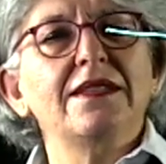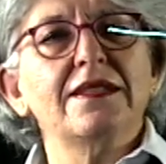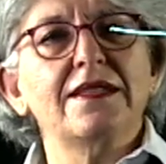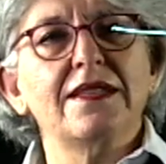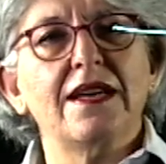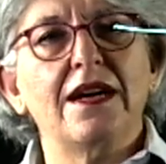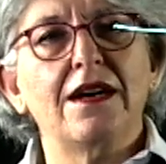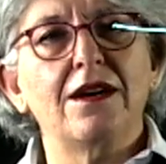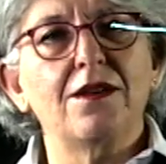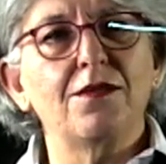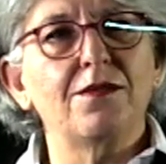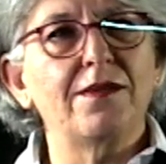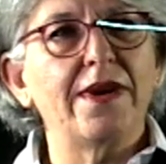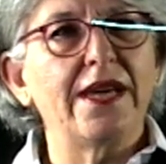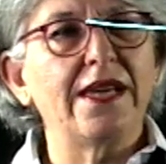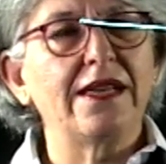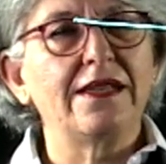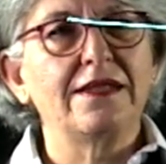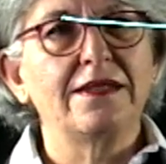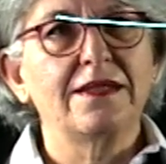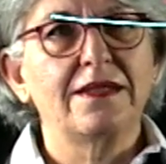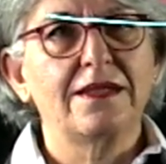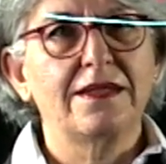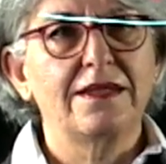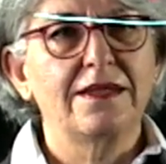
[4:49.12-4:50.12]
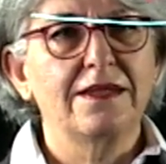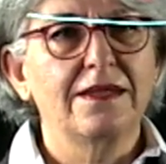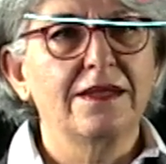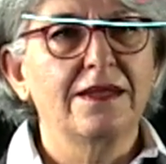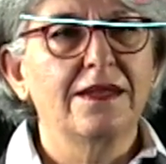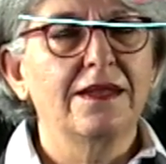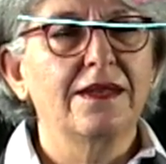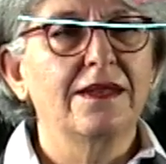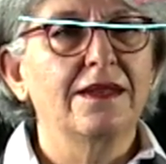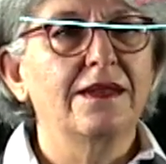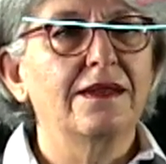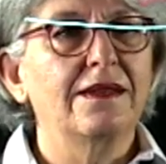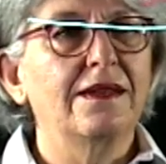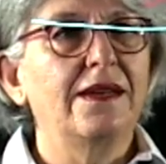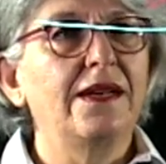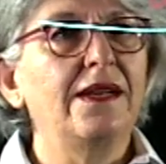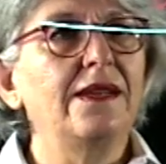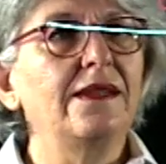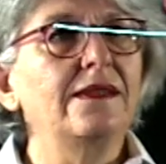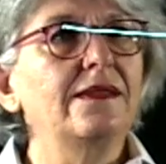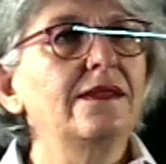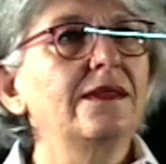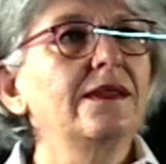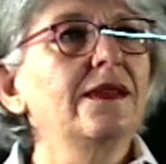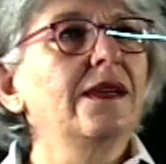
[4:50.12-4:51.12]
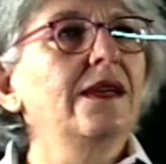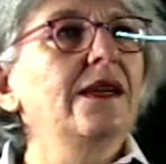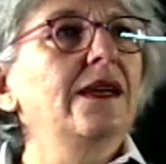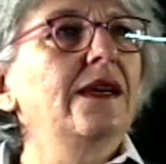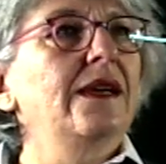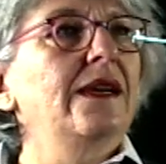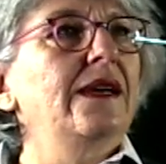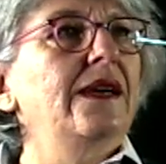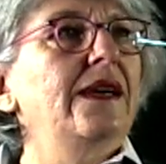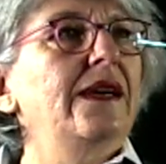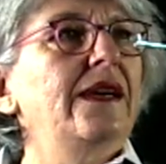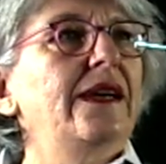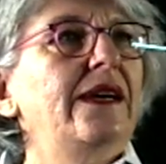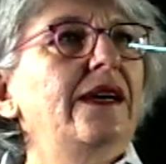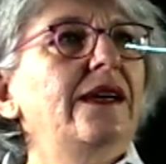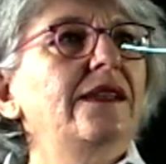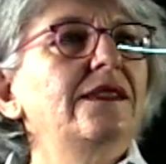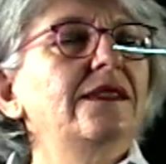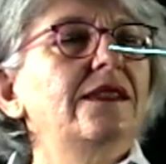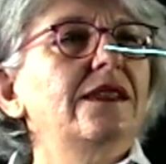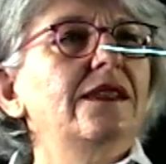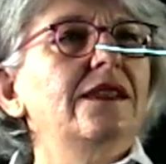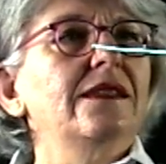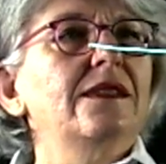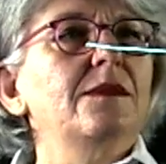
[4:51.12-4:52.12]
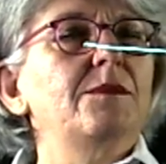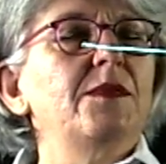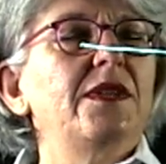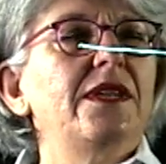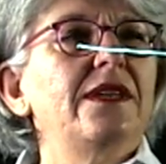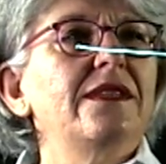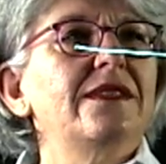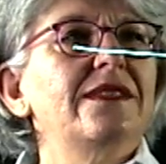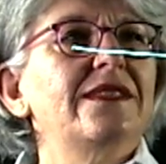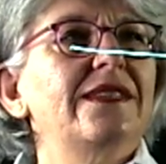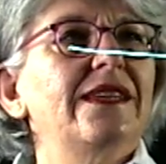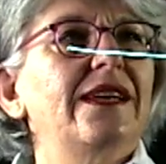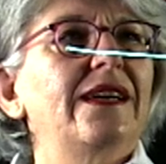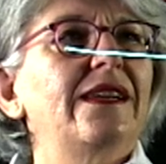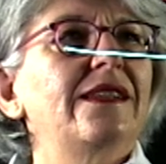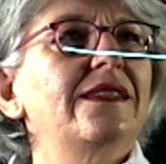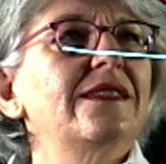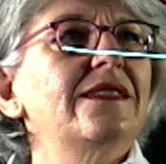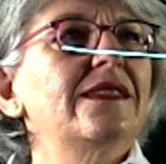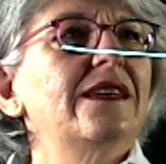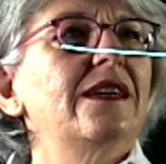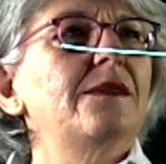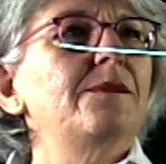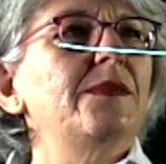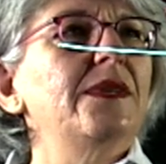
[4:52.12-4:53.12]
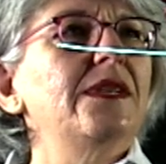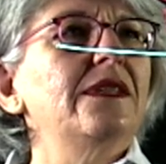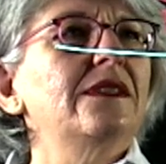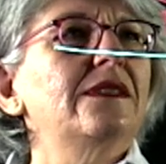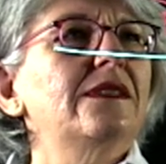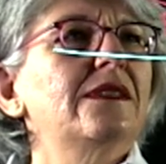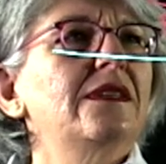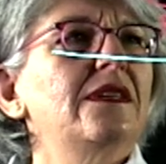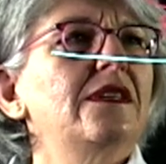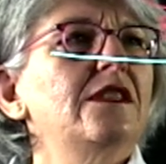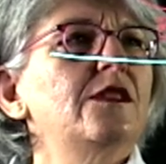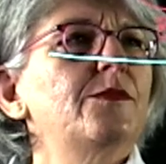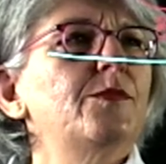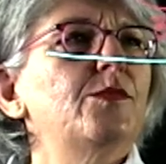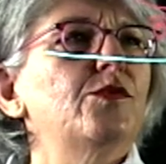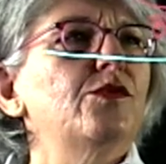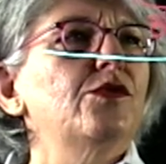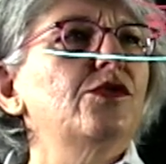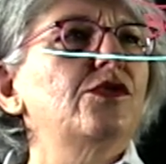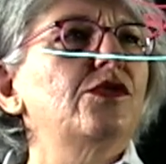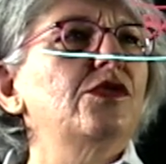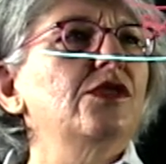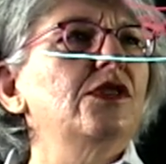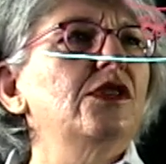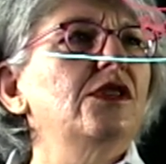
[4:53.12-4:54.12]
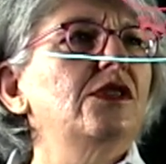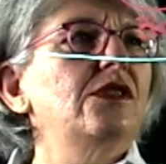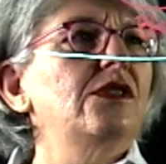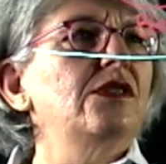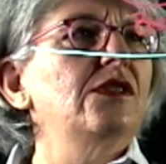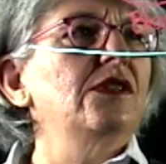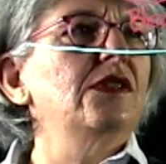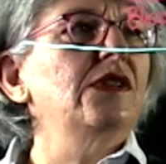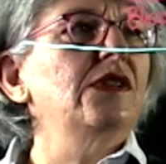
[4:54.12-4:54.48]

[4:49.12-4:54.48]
is our veins. All right, and the blood cells are being transported